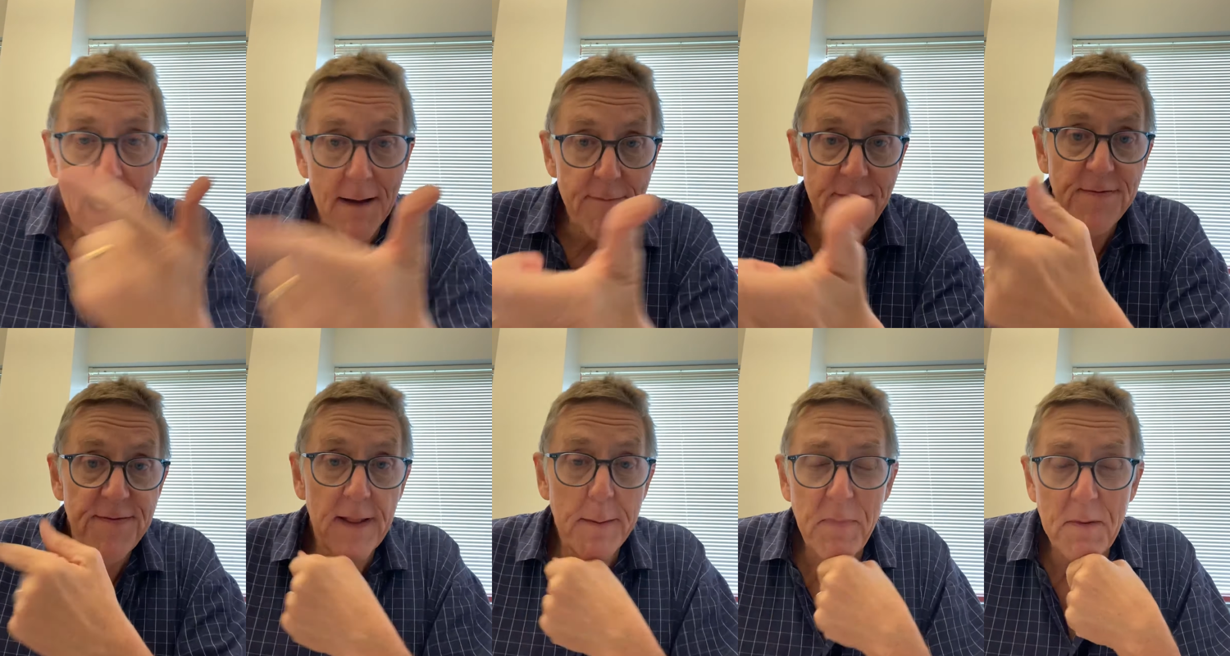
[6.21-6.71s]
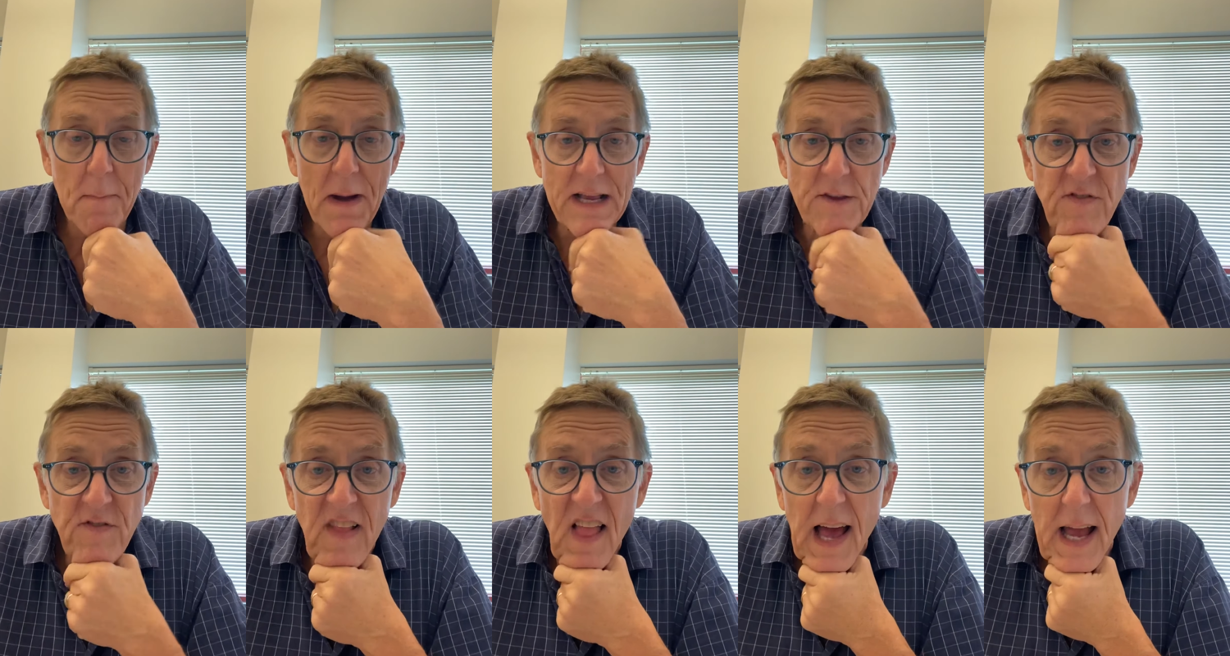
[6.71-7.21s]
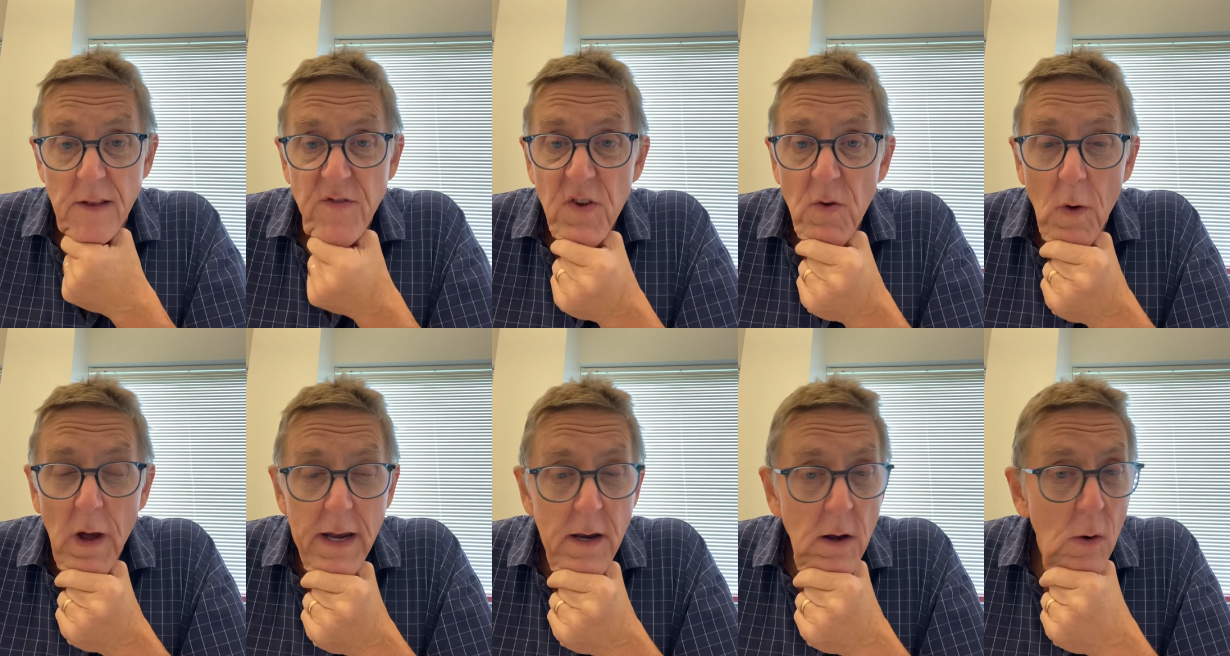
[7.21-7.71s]
I flipped my slides
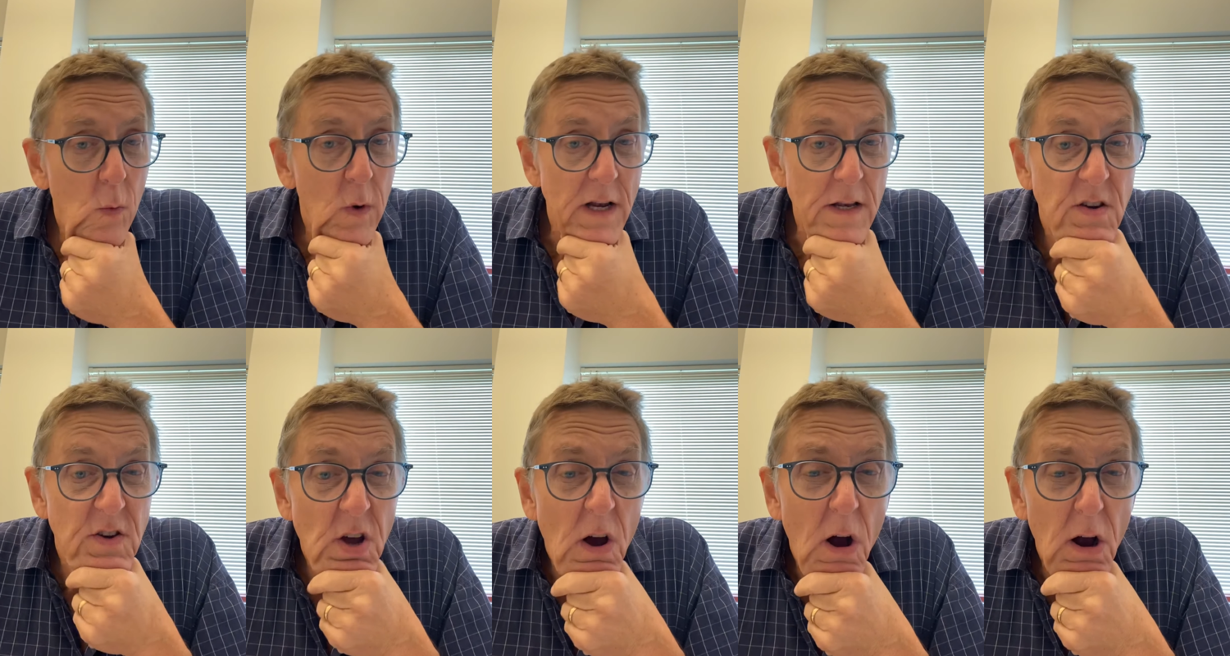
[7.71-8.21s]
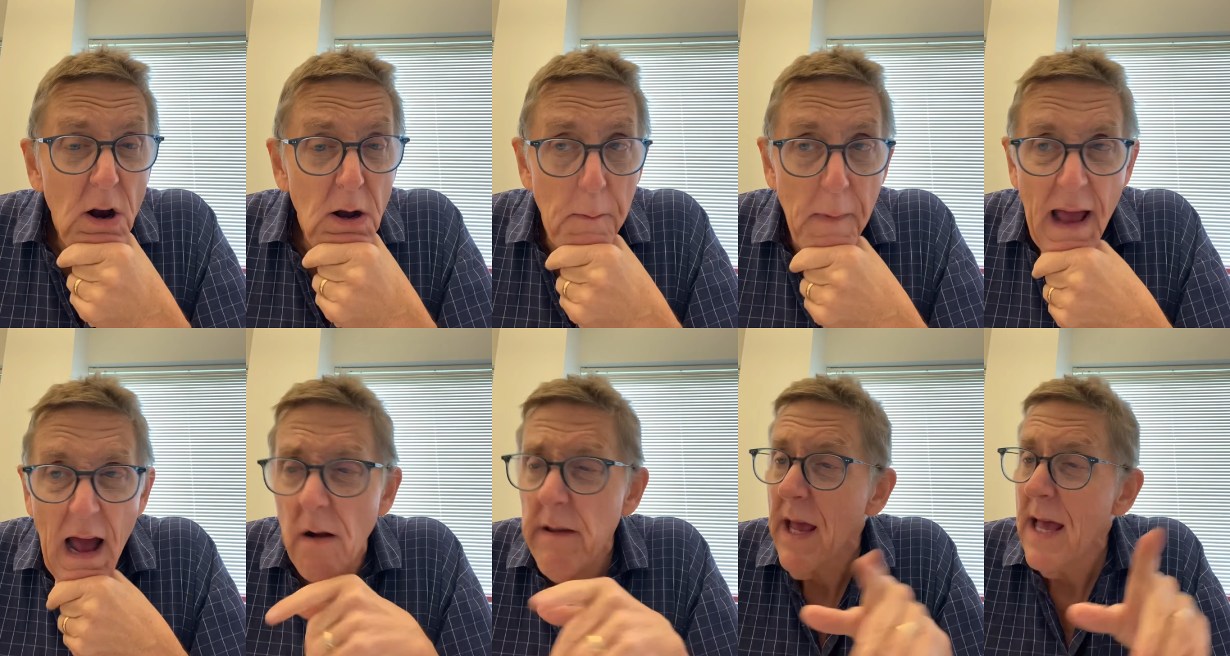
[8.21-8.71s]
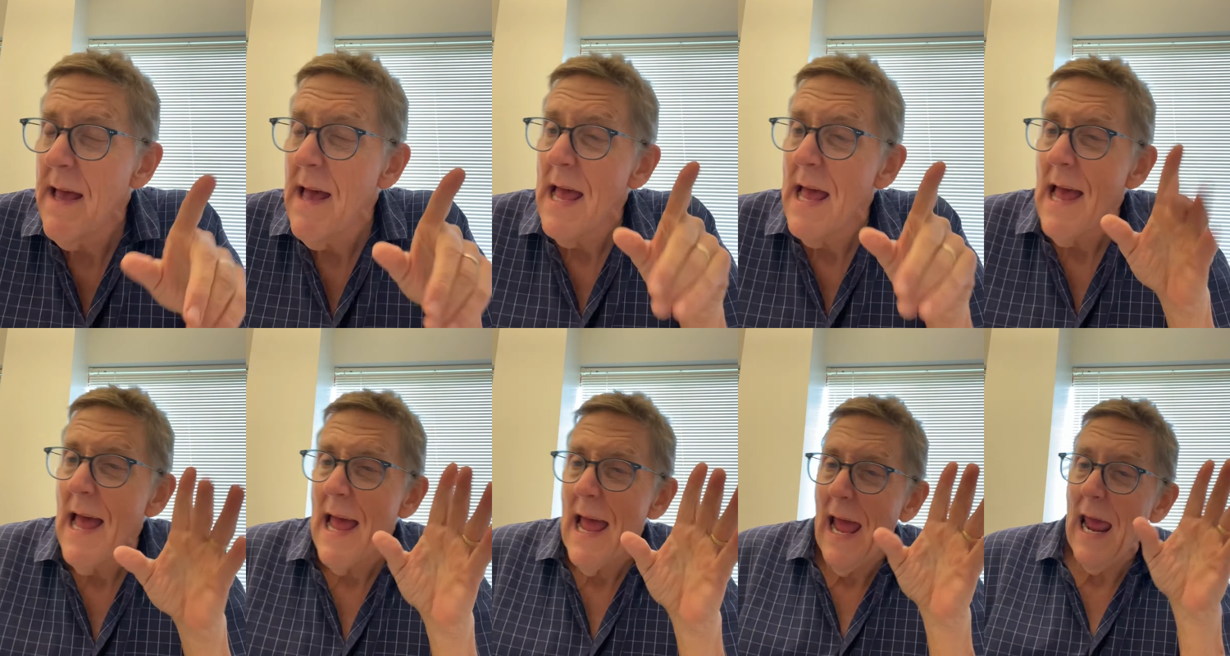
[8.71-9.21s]
so I know what to talk about.
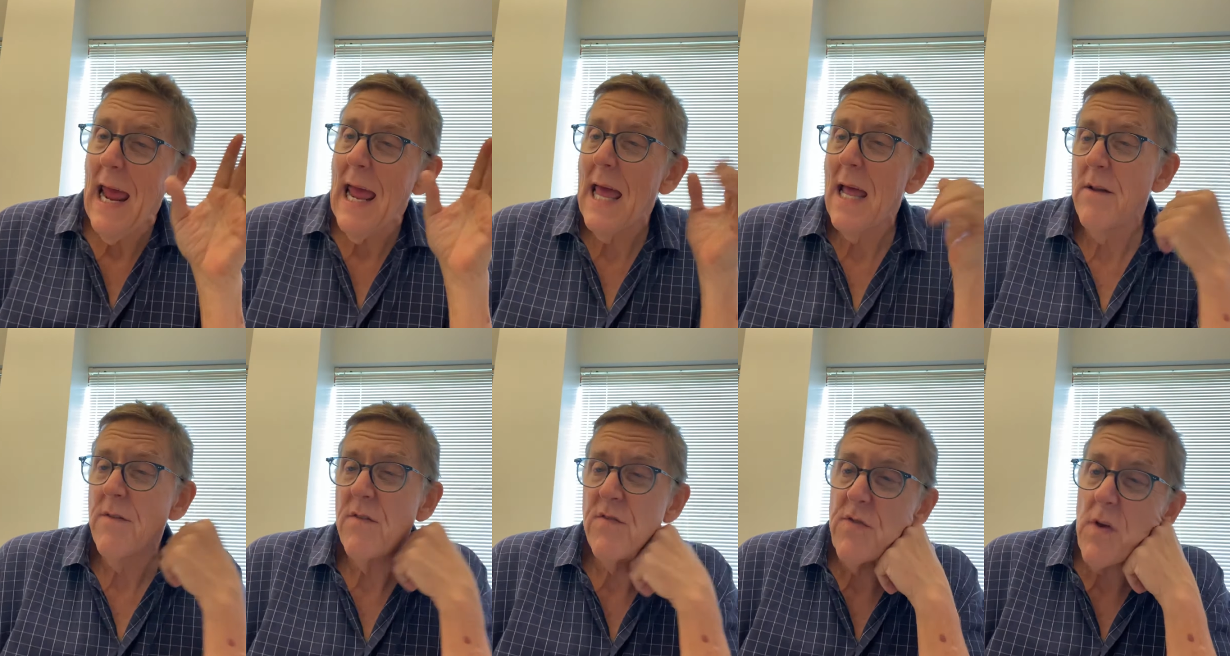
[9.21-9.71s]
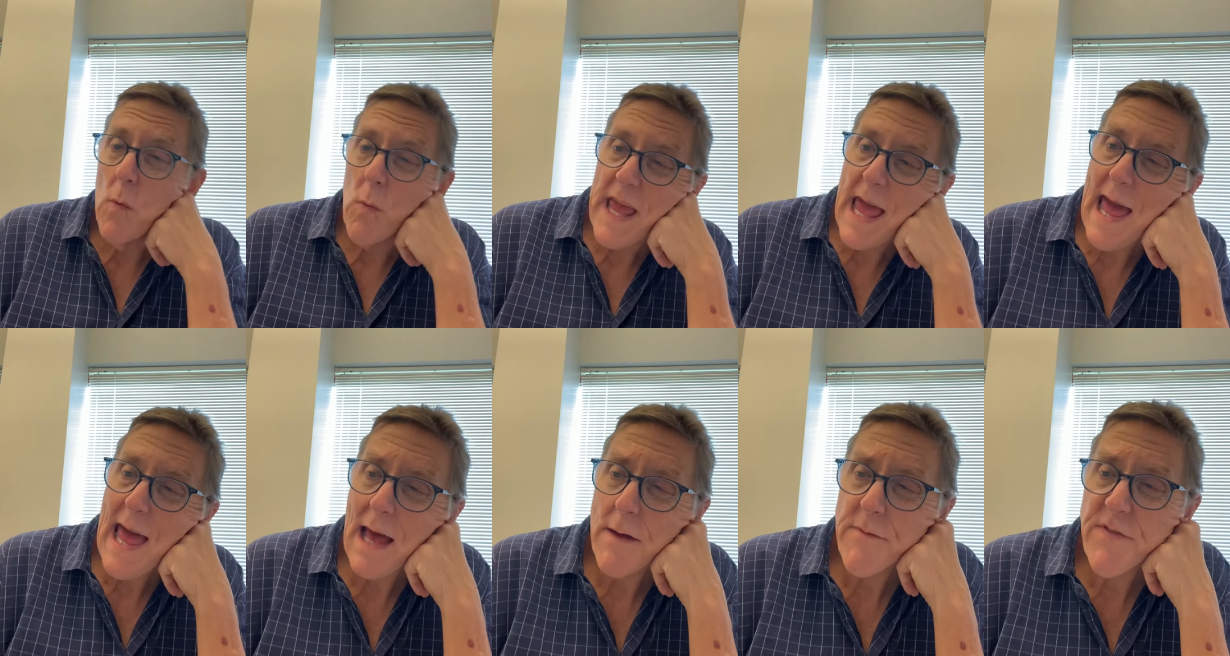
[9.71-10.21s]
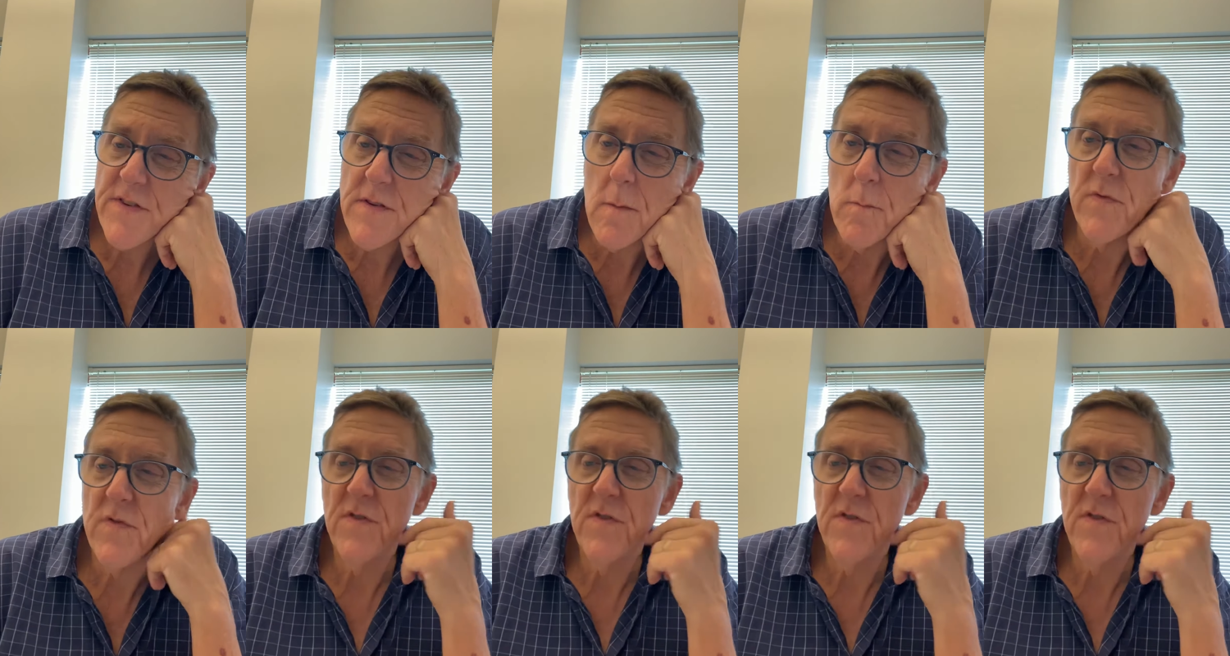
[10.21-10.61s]
And so we have some